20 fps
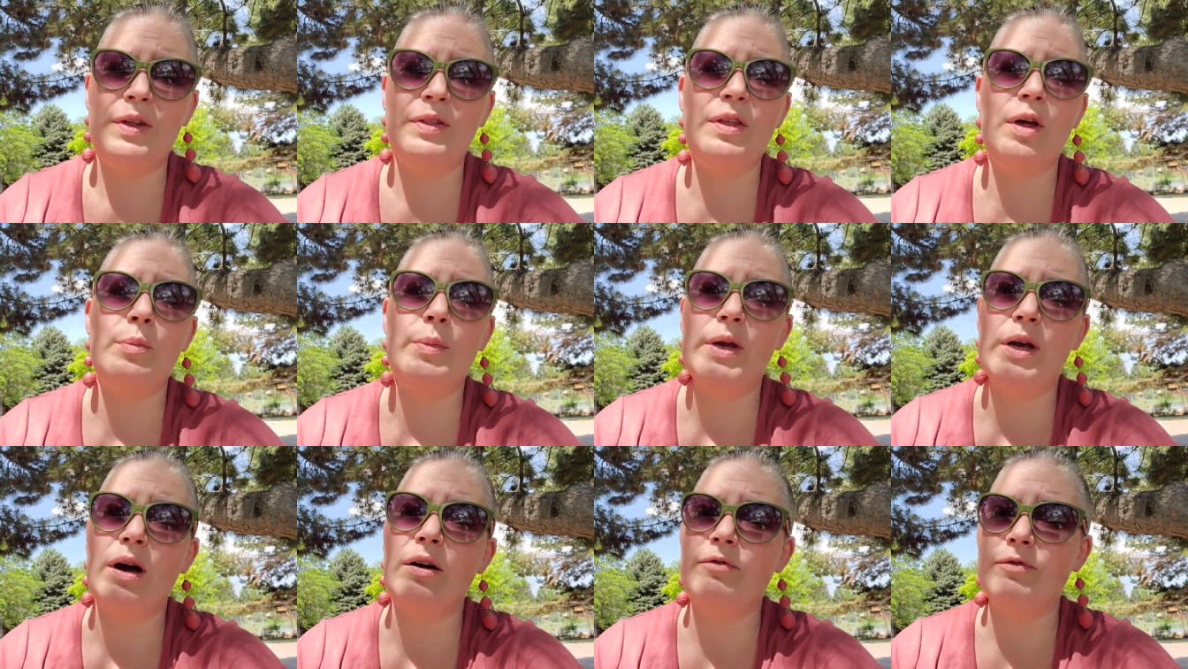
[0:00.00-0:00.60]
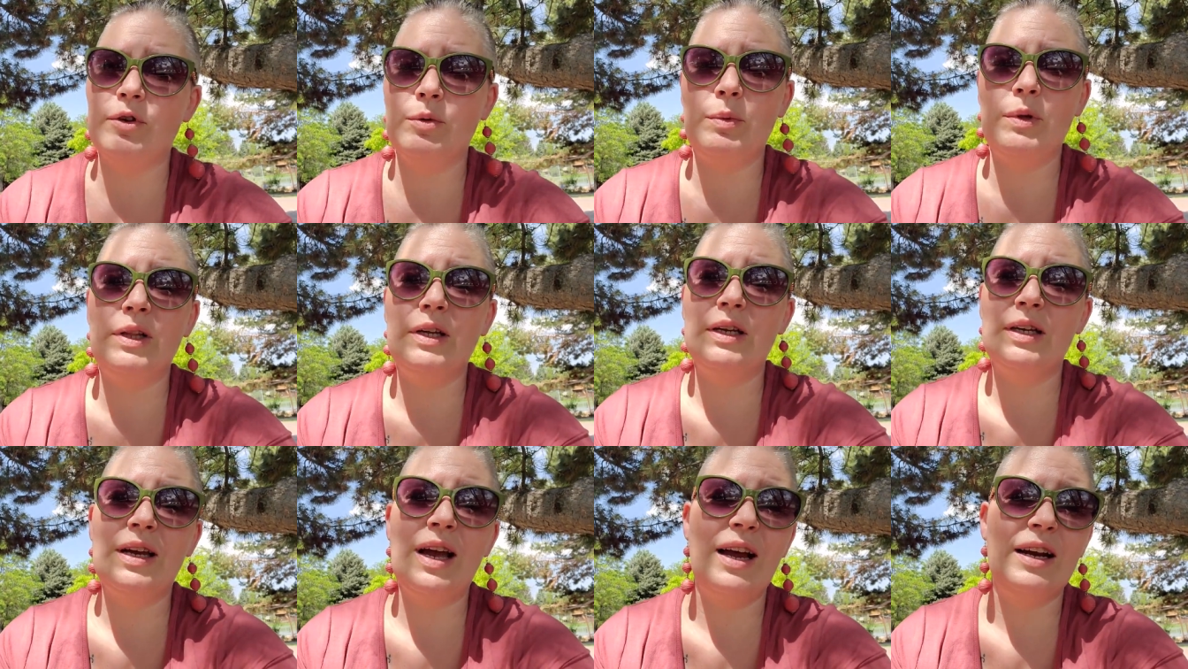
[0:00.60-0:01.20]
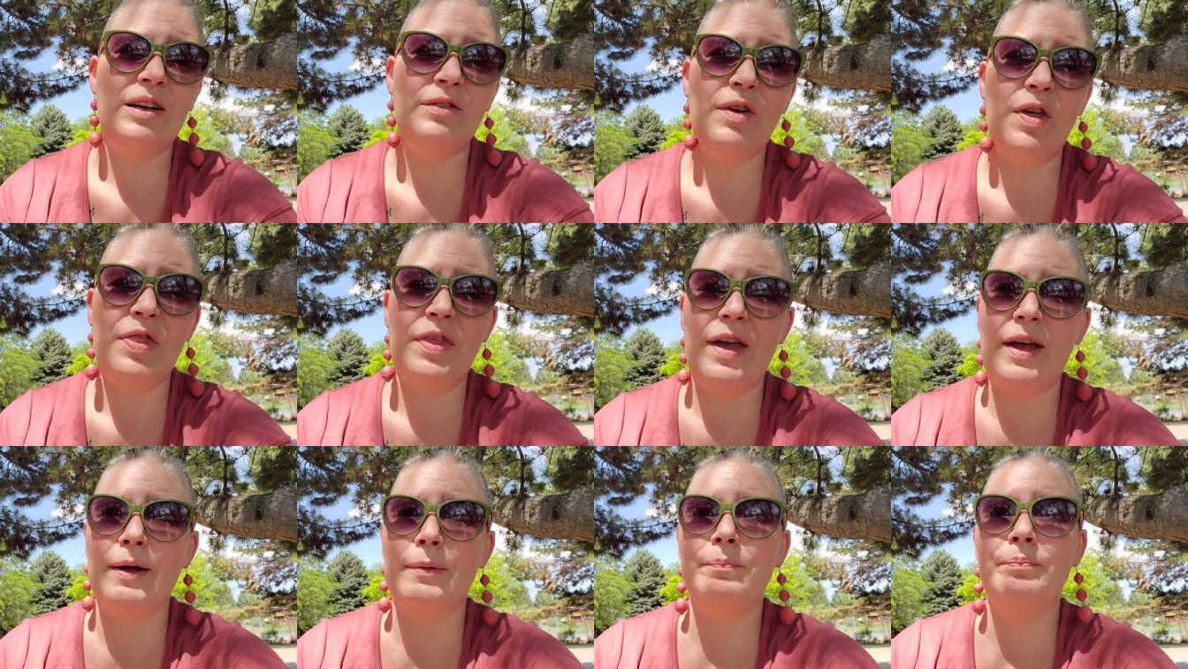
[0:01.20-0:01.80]
that they'll be comfortable in kind of a
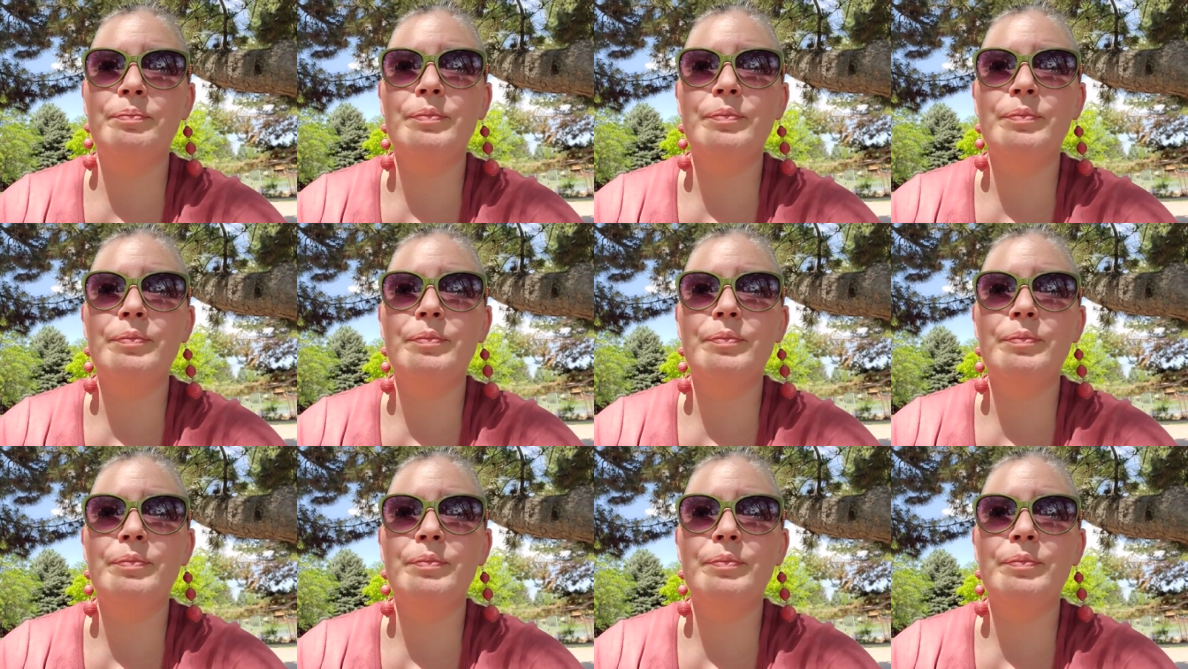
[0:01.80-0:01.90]
thing.